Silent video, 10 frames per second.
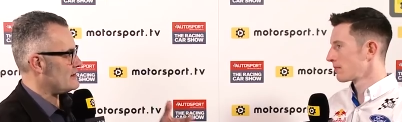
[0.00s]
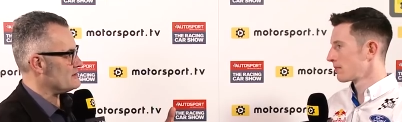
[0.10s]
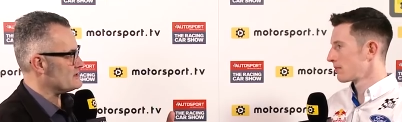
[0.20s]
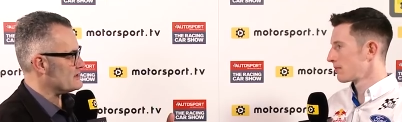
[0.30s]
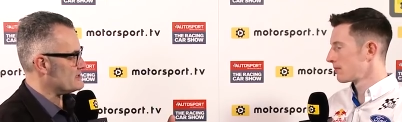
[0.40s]

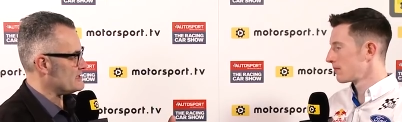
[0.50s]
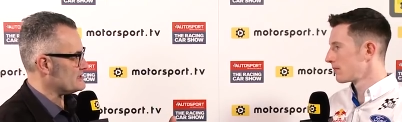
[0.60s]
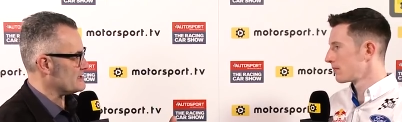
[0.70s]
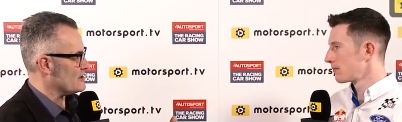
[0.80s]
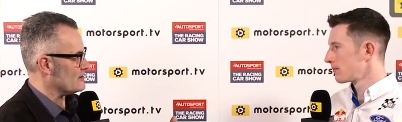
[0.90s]
Speaker 1: how's
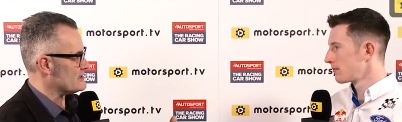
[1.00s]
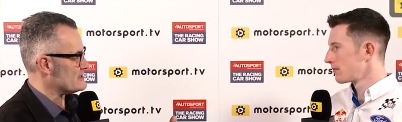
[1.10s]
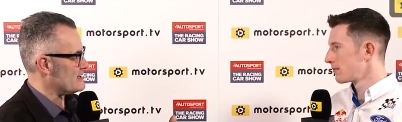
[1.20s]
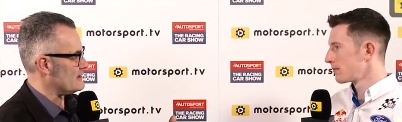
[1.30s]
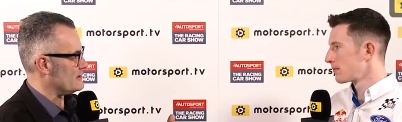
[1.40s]
testing gone?
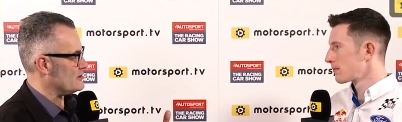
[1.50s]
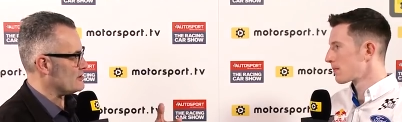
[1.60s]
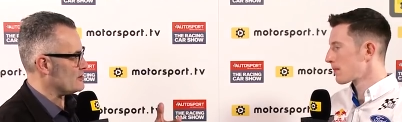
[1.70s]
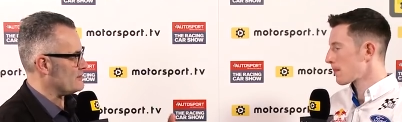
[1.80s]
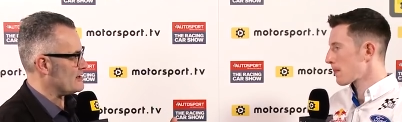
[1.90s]
Is that are
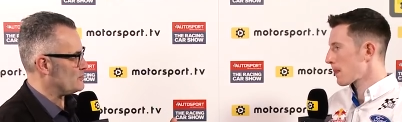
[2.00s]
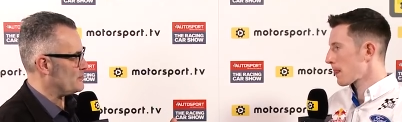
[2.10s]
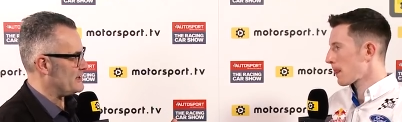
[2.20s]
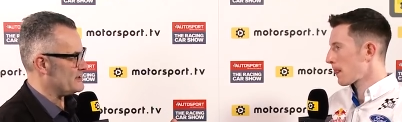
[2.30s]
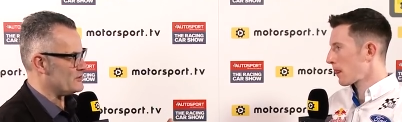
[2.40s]
you, are you now
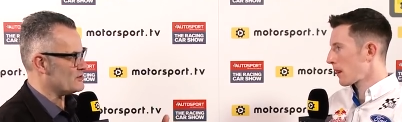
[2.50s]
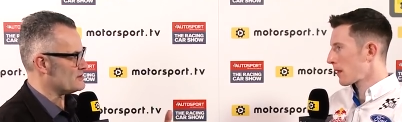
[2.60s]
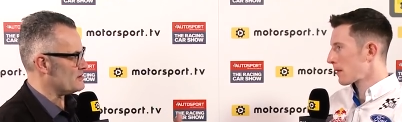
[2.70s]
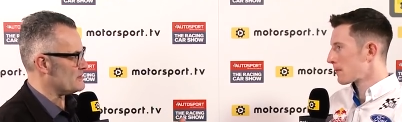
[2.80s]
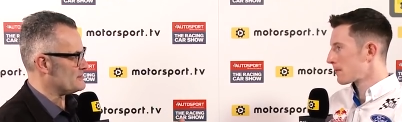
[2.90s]
prepared? Have you
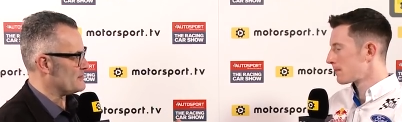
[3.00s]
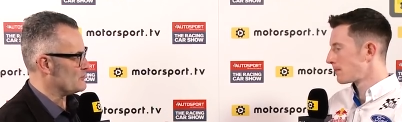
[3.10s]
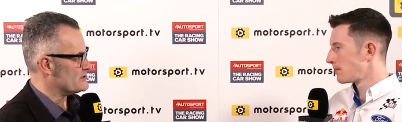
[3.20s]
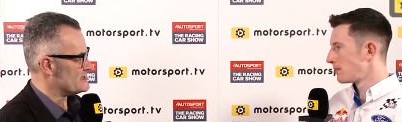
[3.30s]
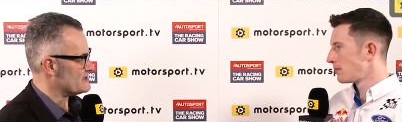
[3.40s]
got a
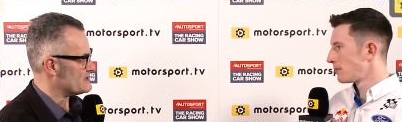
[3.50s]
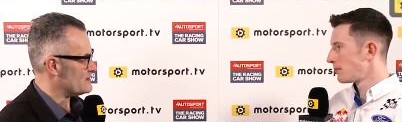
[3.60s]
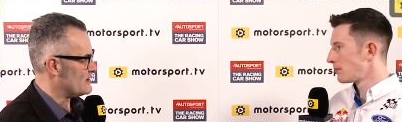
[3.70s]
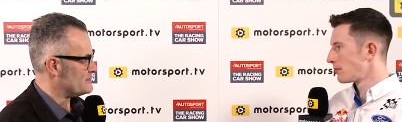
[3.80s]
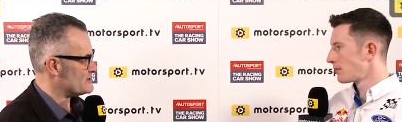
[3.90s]
bit more testing
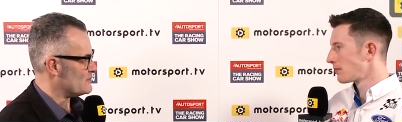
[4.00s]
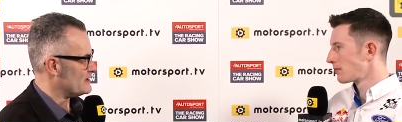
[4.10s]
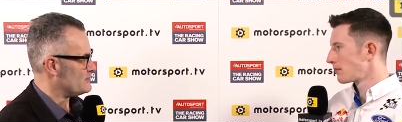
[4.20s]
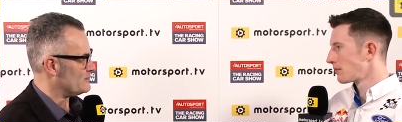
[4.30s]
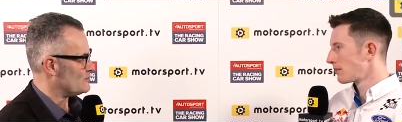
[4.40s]
to come up this
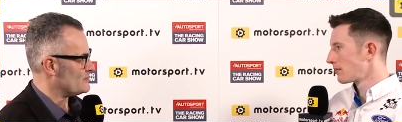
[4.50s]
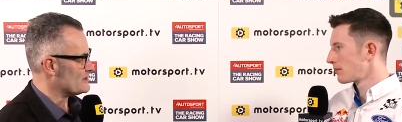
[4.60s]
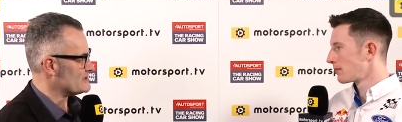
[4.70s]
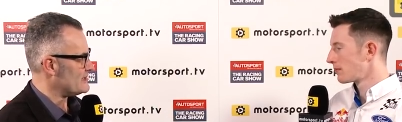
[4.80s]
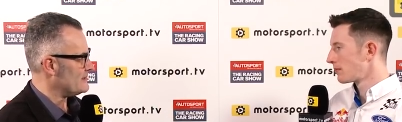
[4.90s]
week before the
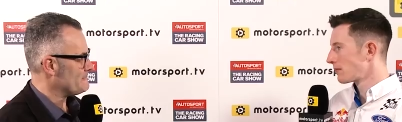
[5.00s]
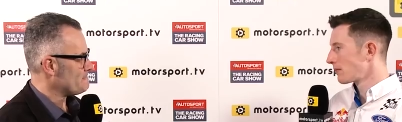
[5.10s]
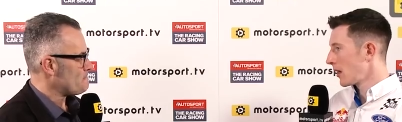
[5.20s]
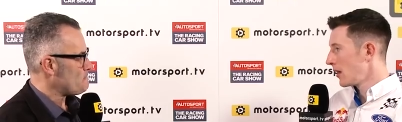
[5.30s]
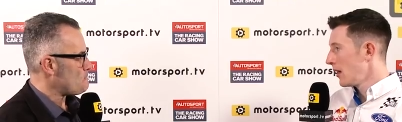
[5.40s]
Monty?
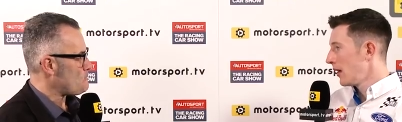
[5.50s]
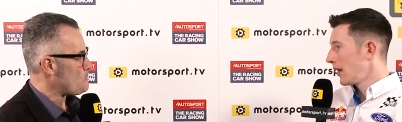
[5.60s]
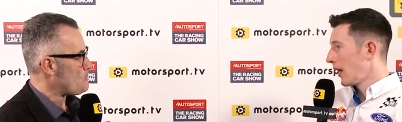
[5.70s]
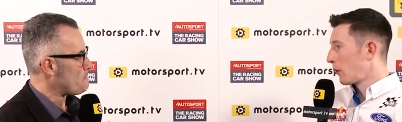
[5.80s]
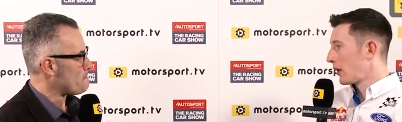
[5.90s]

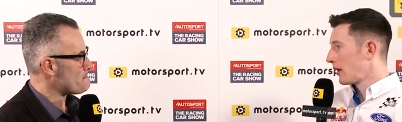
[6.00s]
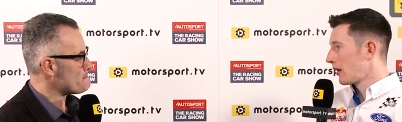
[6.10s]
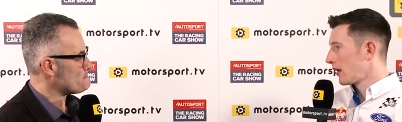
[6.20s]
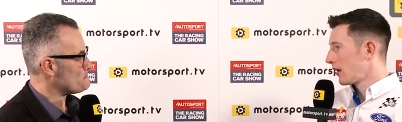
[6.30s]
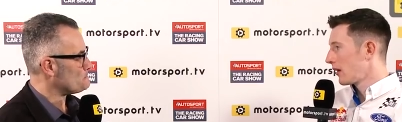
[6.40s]
Speaker 2: Yeah, we
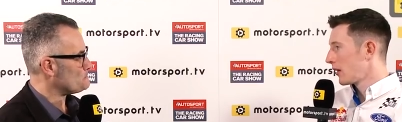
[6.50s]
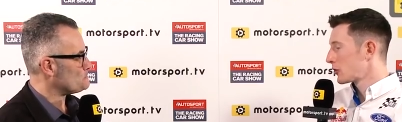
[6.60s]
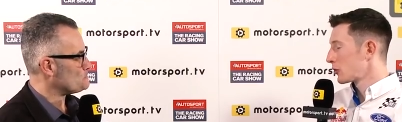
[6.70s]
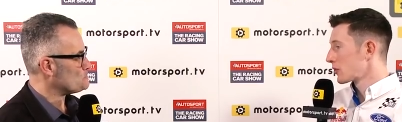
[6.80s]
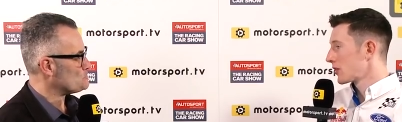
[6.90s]
did
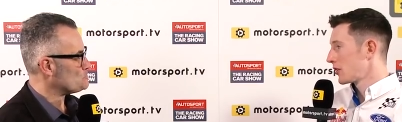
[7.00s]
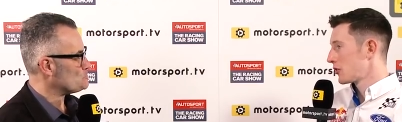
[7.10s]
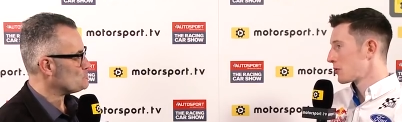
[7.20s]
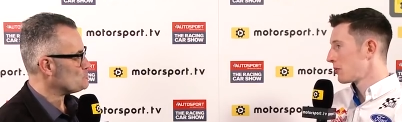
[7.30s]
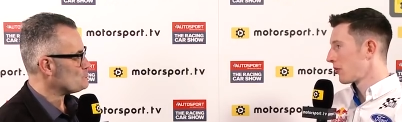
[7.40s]
a, a, short
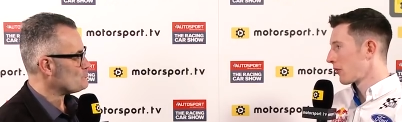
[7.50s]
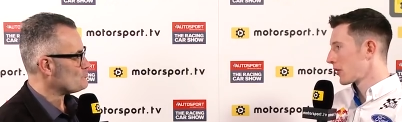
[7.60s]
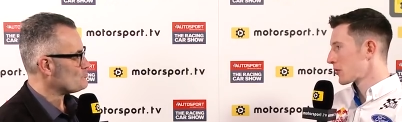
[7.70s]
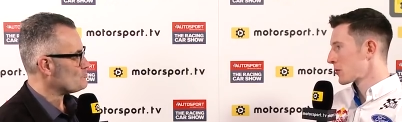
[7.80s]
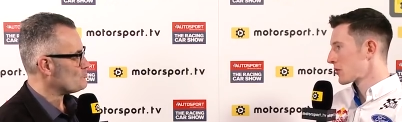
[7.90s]
test just before
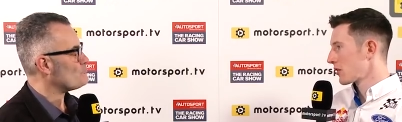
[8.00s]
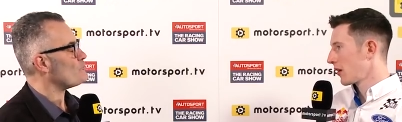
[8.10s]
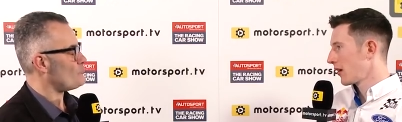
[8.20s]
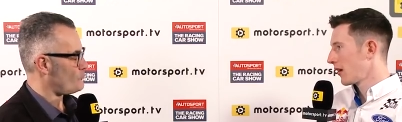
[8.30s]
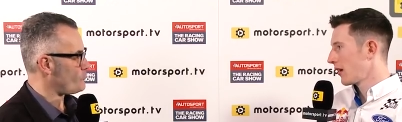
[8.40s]

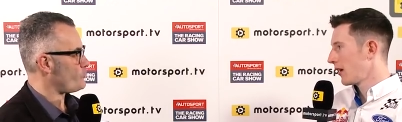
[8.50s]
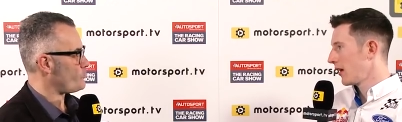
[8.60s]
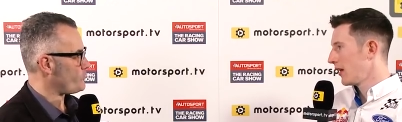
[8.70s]
Christmas uh,